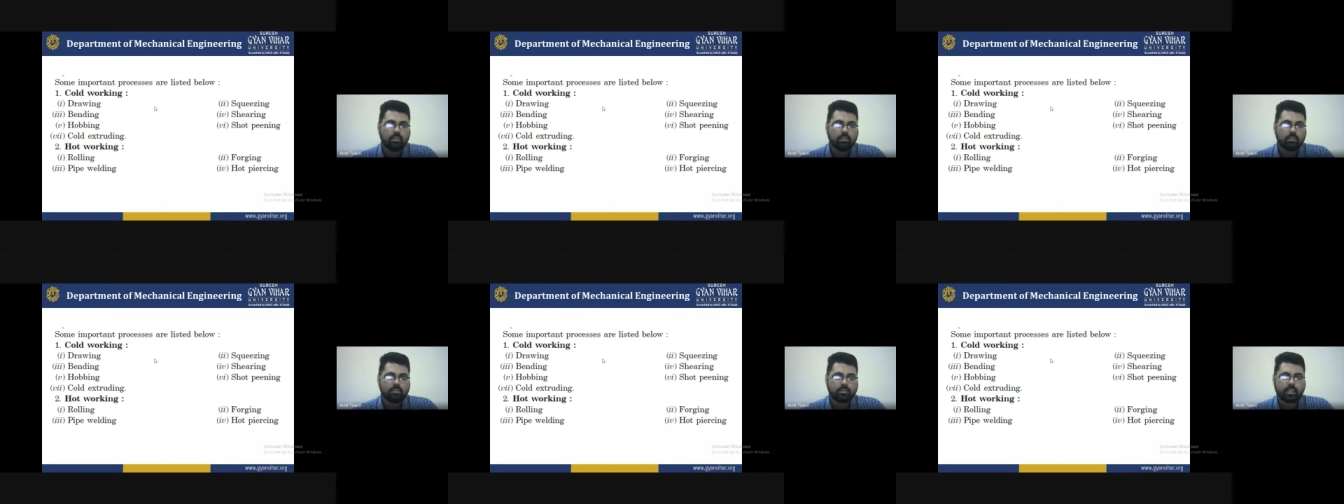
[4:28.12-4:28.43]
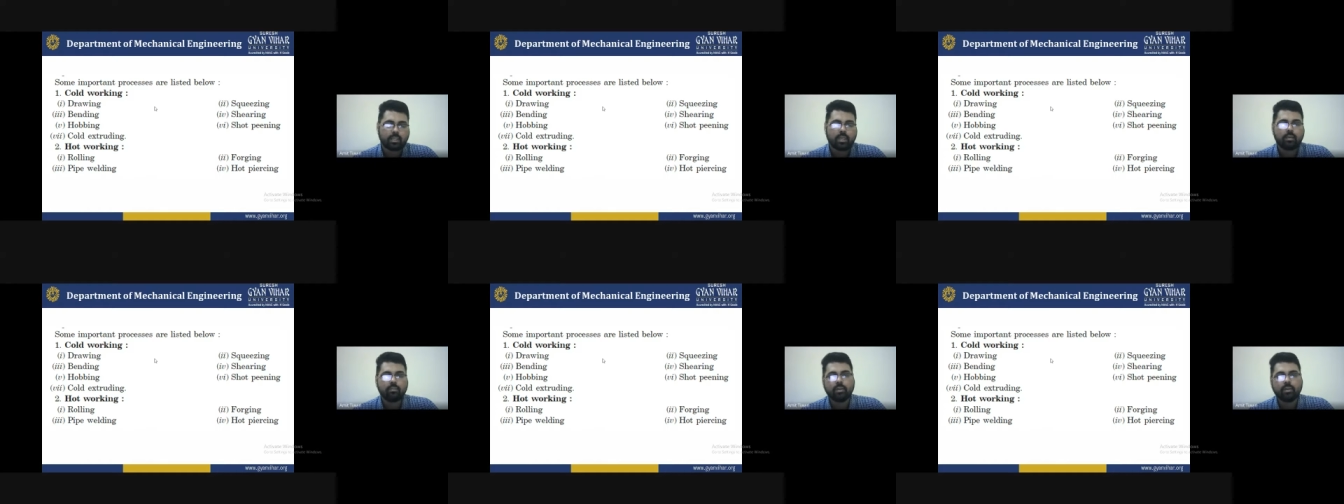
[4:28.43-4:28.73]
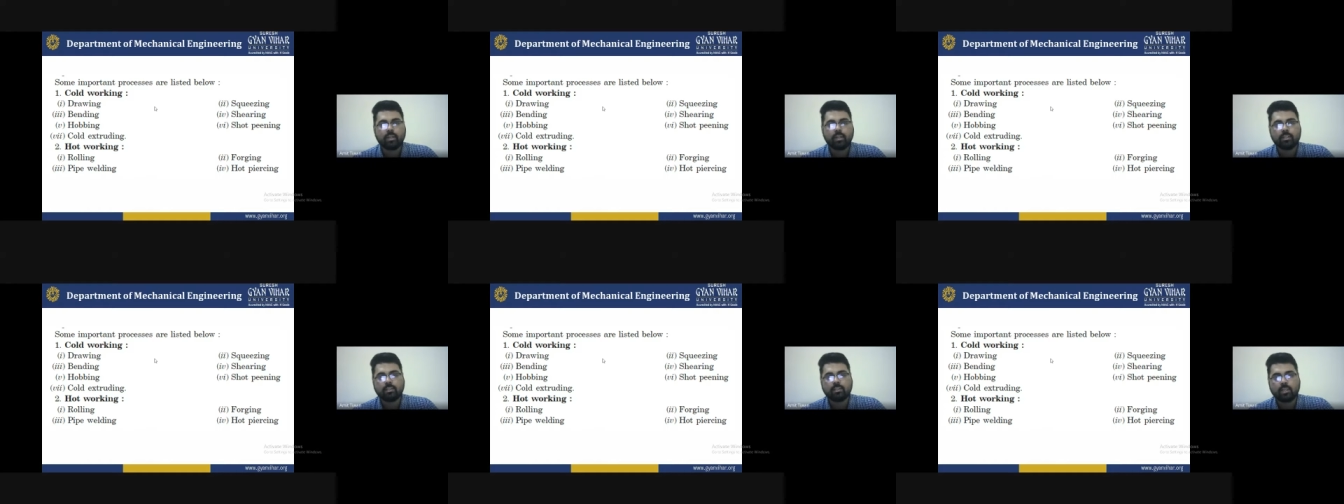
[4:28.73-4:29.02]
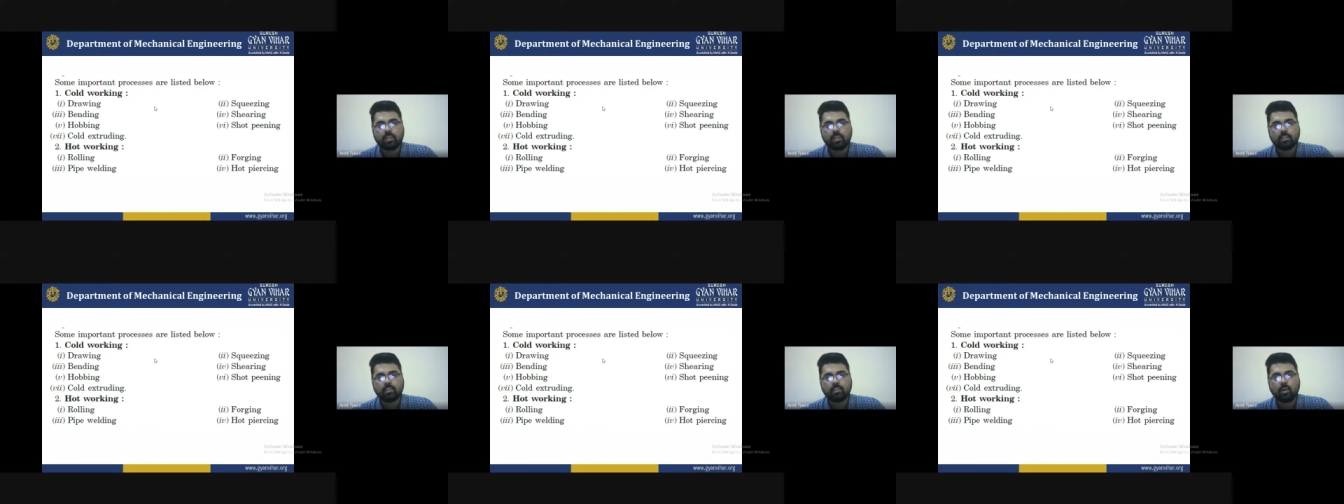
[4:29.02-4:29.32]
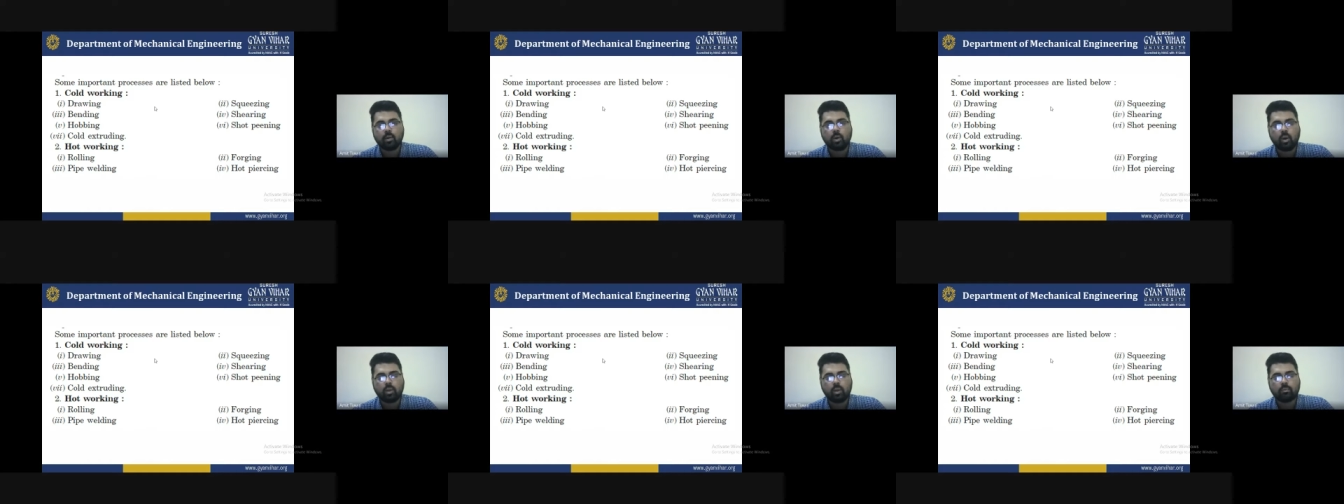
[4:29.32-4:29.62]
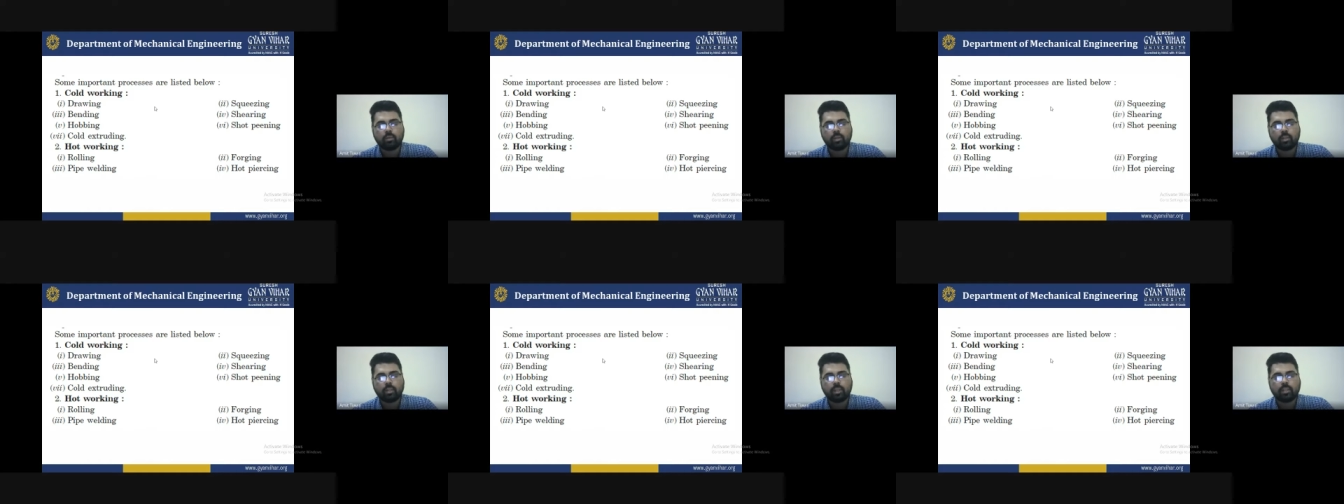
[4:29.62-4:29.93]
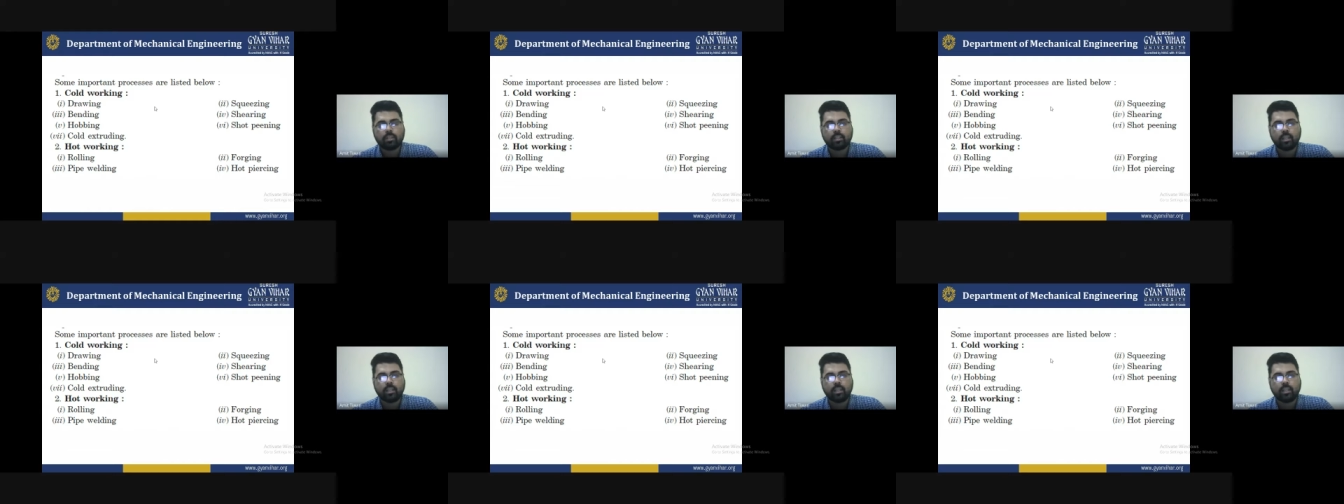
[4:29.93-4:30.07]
Second one is that is the hot working.